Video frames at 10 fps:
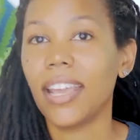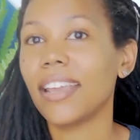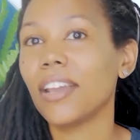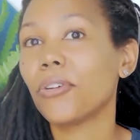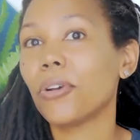
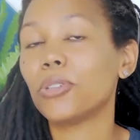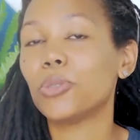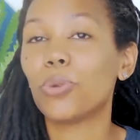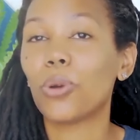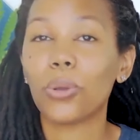It grows
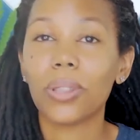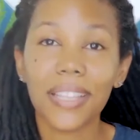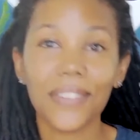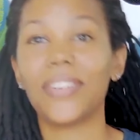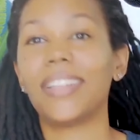
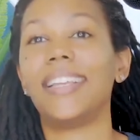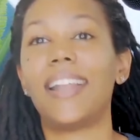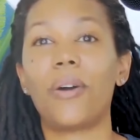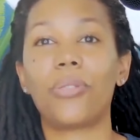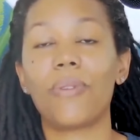prolifically
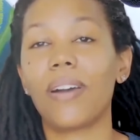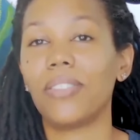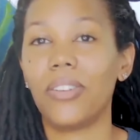now throughout